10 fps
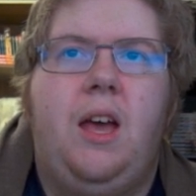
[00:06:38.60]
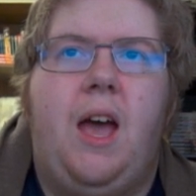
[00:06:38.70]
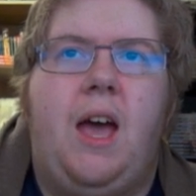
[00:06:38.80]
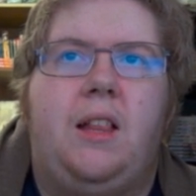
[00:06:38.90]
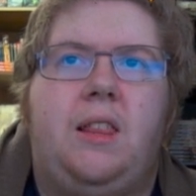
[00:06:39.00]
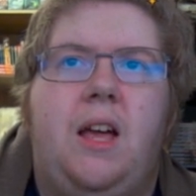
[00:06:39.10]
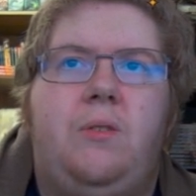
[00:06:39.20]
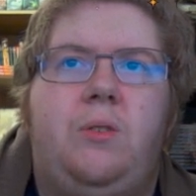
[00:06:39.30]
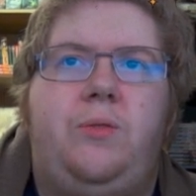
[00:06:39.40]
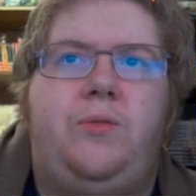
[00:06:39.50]
At
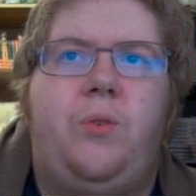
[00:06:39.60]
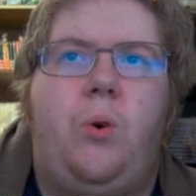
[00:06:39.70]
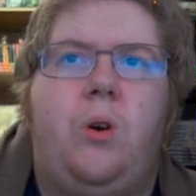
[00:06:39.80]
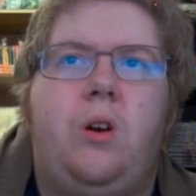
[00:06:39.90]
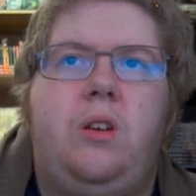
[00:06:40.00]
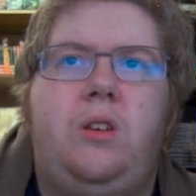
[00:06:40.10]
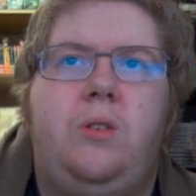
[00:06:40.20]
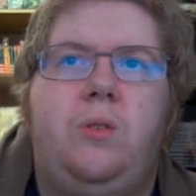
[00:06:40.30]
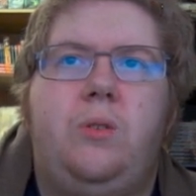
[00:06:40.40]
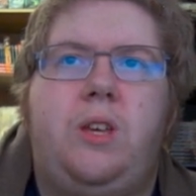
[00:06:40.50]
level 4,
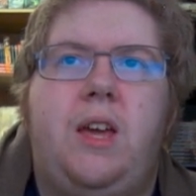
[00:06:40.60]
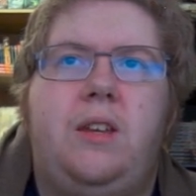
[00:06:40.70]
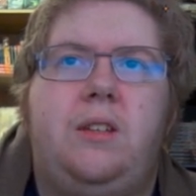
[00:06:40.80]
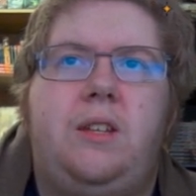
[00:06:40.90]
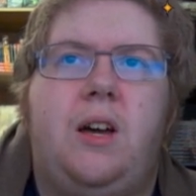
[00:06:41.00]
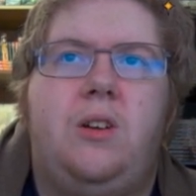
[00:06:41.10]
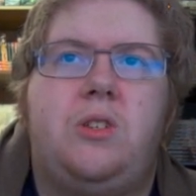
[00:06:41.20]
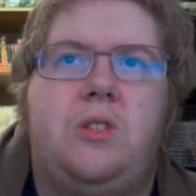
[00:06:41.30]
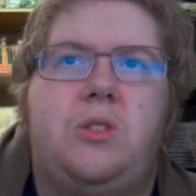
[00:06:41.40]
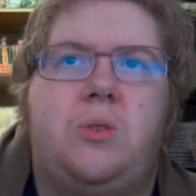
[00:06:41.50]
you get an
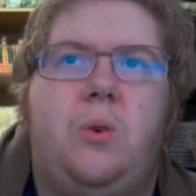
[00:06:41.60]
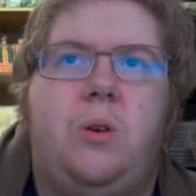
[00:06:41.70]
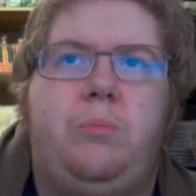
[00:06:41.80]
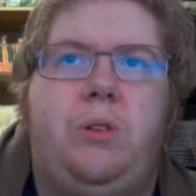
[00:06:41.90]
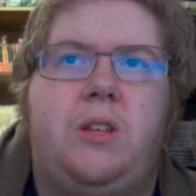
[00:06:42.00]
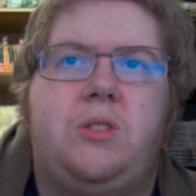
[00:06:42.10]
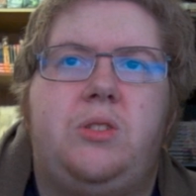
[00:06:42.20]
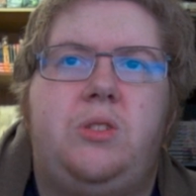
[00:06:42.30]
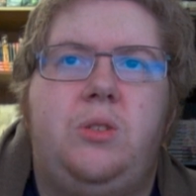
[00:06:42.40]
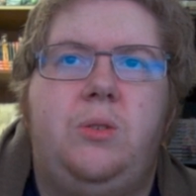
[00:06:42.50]
intelligence score
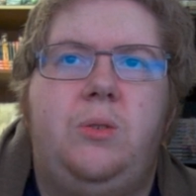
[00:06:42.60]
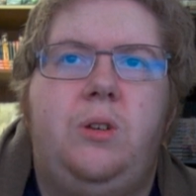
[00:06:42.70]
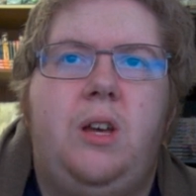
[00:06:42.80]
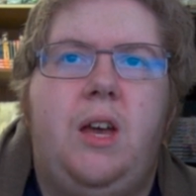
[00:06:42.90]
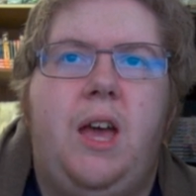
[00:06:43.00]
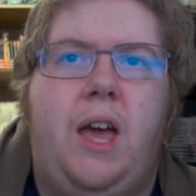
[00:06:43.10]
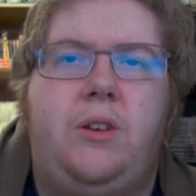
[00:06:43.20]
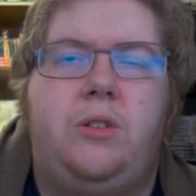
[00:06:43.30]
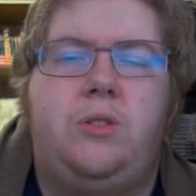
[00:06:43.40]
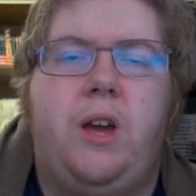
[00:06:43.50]
+2, and
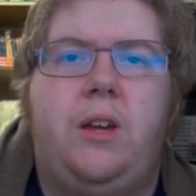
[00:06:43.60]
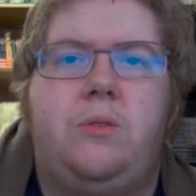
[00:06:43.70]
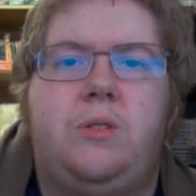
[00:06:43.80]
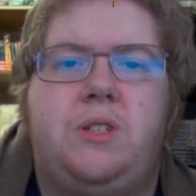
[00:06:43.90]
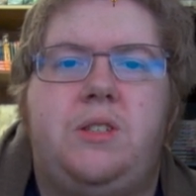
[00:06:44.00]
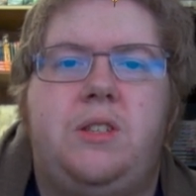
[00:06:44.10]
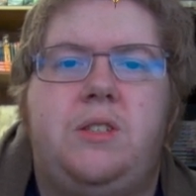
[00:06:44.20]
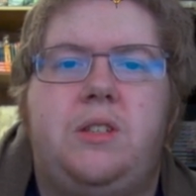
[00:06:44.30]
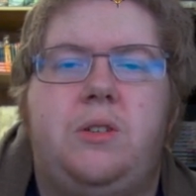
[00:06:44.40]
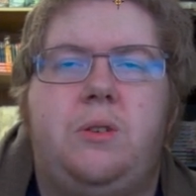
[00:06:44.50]
your dragon
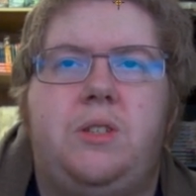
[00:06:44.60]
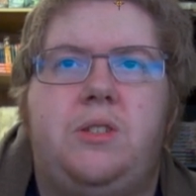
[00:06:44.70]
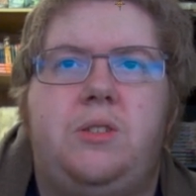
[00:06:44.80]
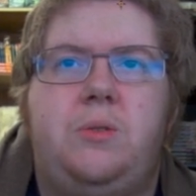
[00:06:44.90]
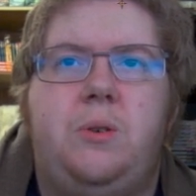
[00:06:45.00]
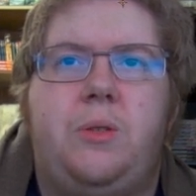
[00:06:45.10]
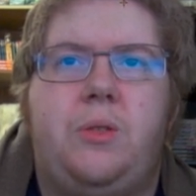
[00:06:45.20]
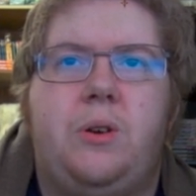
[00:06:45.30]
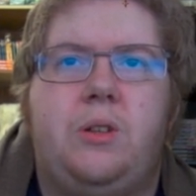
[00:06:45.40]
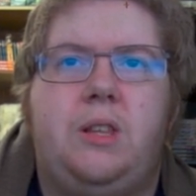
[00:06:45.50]
resistance increases to a
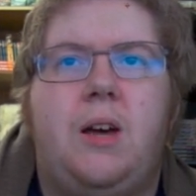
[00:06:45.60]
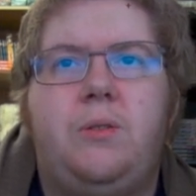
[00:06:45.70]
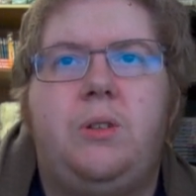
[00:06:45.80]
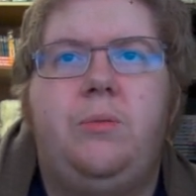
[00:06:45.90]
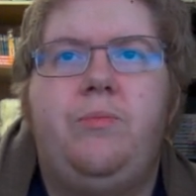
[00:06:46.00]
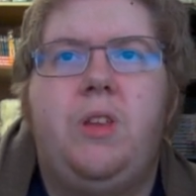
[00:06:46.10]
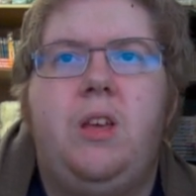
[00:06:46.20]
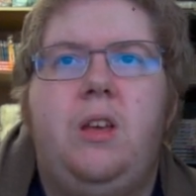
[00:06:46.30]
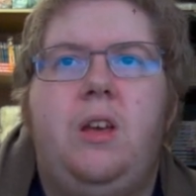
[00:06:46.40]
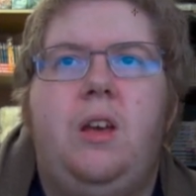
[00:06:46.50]
3rd level.
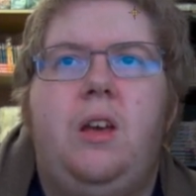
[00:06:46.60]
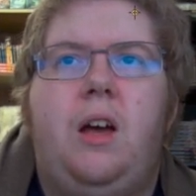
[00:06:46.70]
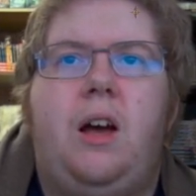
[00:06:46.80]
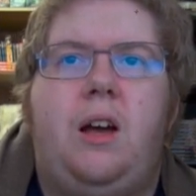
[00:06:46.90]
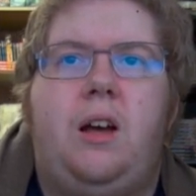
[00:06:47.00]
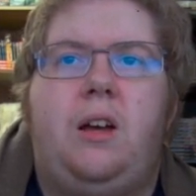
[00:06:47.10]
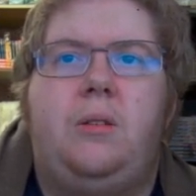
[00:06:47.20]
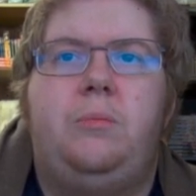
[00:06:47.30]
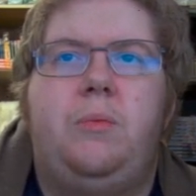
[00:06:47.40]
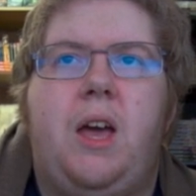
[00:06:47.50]

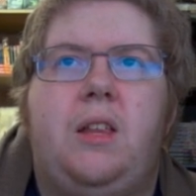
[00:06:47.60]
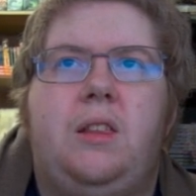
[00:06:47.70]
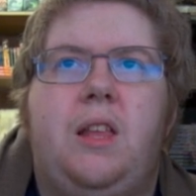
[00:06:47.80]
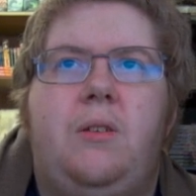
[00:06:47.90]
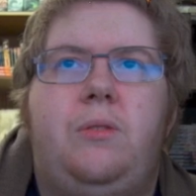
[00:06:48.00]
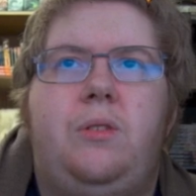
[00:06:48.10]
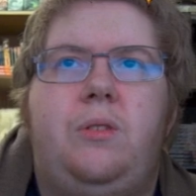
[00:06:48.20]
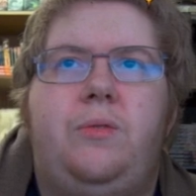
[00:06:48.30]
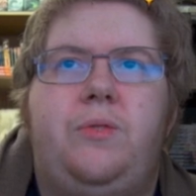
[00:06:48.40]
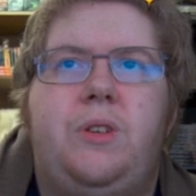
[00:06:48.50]
At
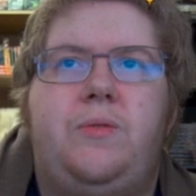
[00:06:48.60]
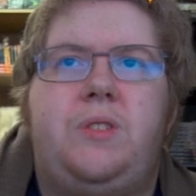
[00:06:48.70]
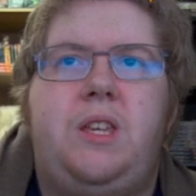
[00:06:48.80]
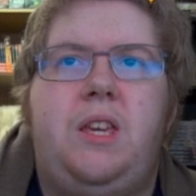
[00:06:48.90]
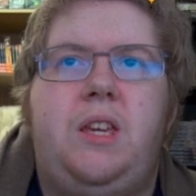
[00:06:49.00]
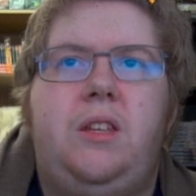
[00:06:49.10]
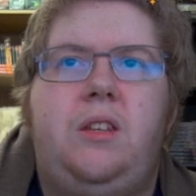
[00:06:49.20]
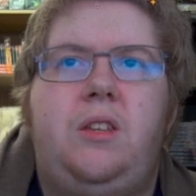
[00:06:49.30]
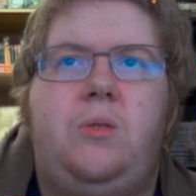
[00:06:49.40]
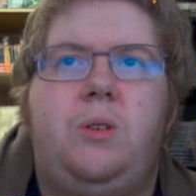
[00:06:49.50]
level
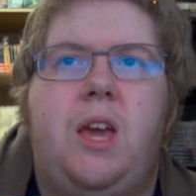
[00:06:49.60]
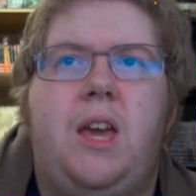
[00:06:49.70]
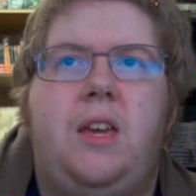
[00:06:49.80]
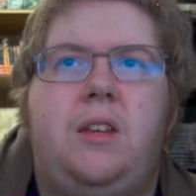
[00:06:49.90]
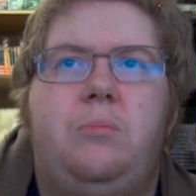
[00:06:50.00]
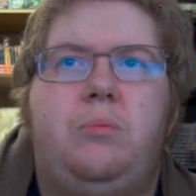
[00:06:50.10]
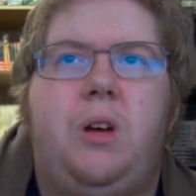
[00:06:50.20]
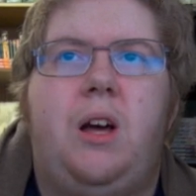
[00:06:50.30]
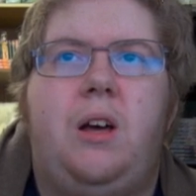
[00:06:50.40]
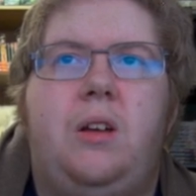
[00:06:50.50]
15, you gain
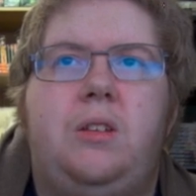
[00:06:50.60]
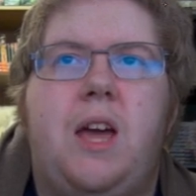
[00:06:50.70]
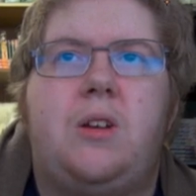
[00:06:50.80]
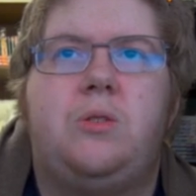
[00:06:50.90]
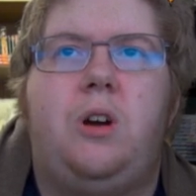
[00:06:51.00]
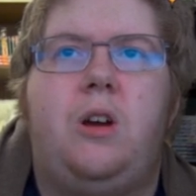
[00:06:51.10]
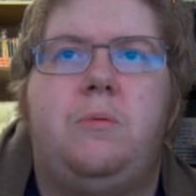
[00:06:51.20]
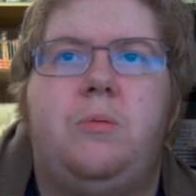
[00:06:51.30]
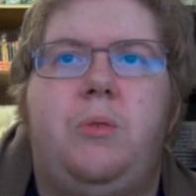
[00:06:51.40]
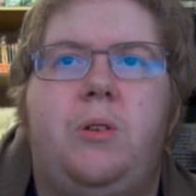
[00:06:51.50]
natural
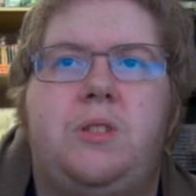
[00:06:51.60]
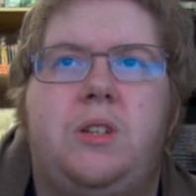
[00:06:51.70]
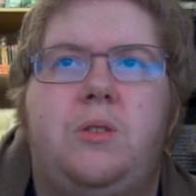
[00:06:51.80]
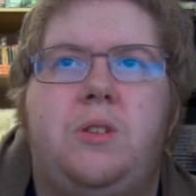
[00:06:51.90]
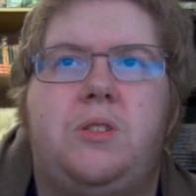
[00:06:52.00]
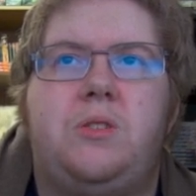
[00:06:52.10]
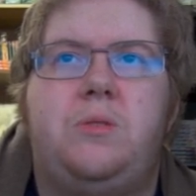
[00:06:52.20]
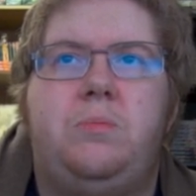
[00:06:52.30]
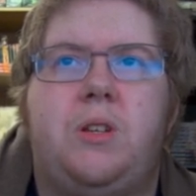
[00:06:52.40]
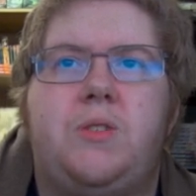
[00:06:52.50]
armor bonus increases
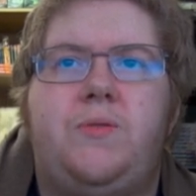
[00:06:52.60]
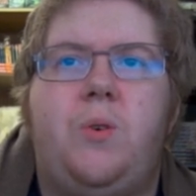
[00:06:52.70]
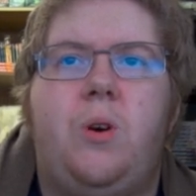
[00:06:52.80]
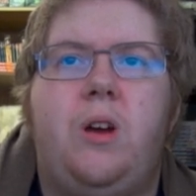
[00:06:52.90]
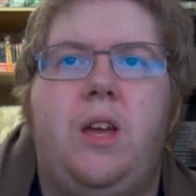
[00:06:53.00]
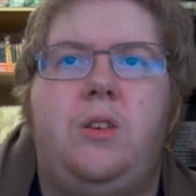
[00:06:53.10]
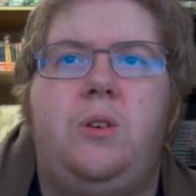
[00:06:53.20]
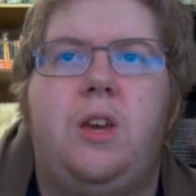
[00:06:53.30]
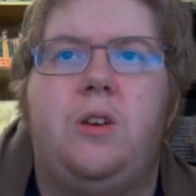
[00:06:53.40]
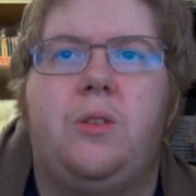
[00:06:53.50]
to +4, and you
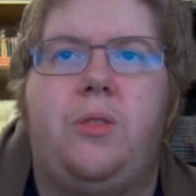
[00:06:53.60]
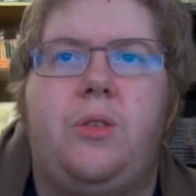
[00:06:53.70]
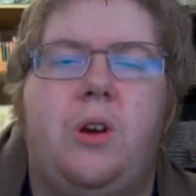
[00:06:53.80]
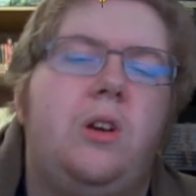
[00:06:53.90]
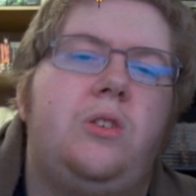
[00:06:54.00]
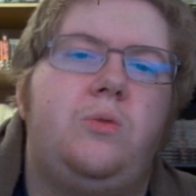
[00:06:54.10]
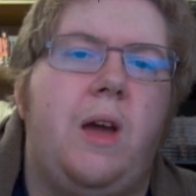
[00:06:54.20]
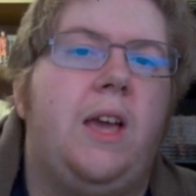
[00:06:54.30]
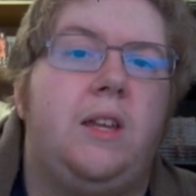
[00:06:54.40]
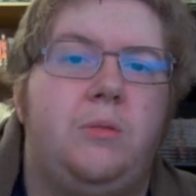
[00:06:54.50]
get your 3rd
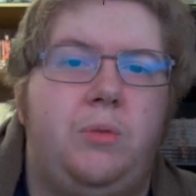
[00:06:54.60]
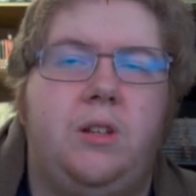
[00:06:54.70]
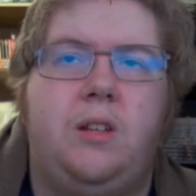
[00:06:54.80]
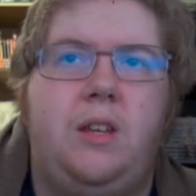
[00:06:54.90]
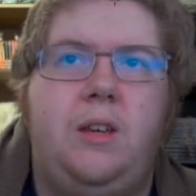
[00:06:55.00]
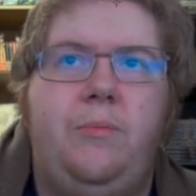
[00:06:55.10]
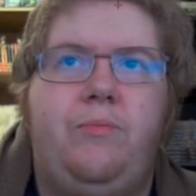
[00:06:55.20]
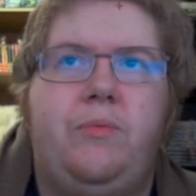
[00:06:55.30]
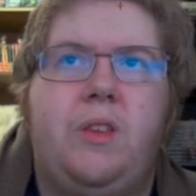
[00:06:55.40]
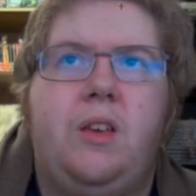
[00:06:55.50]
dragon ability.
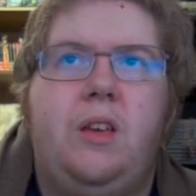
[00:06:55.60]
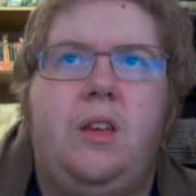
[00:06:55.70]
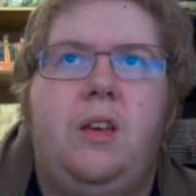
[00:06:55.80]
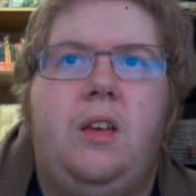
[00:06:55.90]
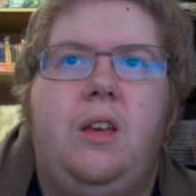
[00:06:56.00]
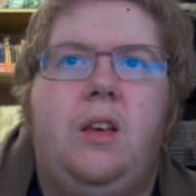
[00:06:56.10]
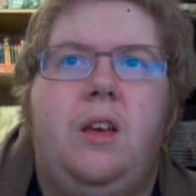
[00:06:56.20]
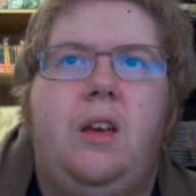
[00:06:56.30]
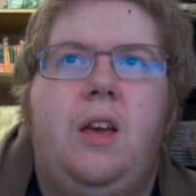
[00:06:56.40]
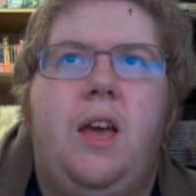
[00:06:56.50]

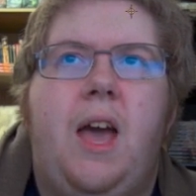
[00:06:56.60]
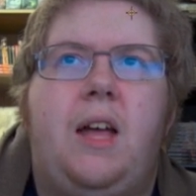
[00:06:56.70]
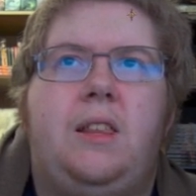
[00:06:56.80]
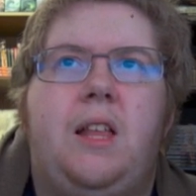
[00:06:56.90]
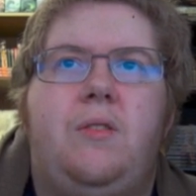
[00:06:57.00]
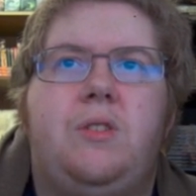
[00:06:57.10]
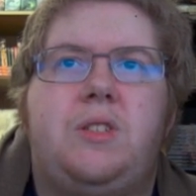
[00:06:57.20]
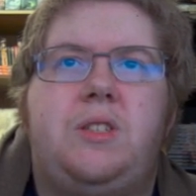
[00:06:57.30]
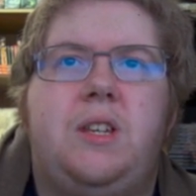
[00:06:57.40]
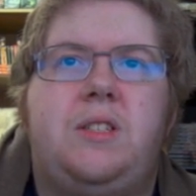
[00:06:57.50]
At level
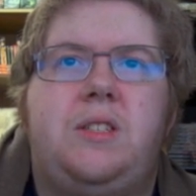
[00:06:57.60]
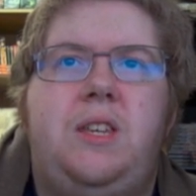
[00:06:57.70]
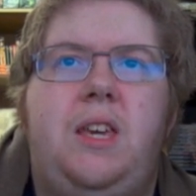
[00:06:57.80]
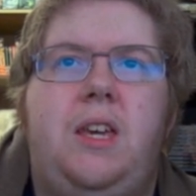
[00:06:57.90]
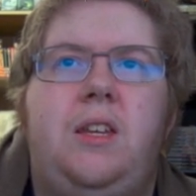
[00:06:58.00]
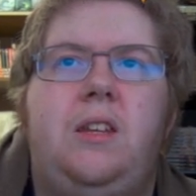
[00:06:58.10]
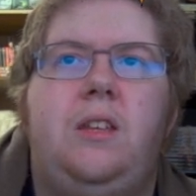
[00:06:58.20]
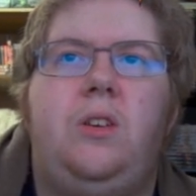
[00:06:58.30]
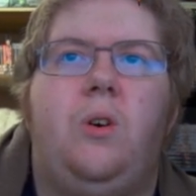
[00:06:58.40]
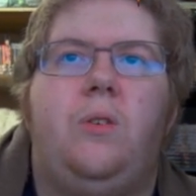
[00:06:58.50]
16,
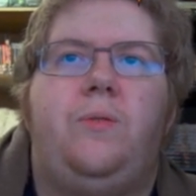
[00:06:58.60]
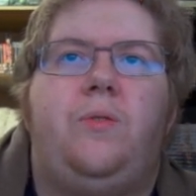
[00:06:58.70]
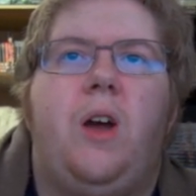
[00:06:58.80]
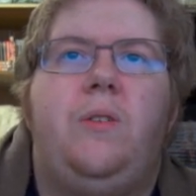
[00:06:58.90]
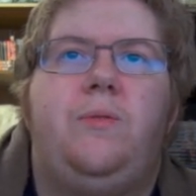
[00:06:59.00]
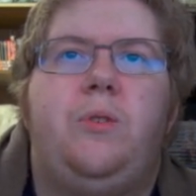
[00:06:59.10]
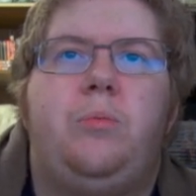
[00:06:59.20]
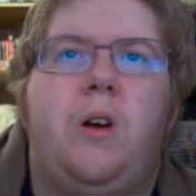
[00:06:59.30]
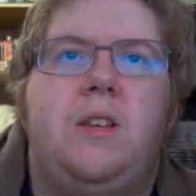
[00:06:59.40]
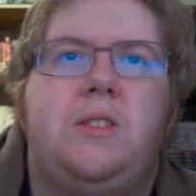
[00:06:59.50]
your frightful
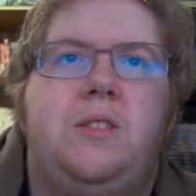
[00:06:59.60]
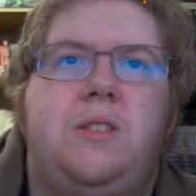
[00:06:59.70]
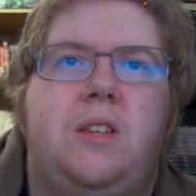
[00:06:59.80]
presence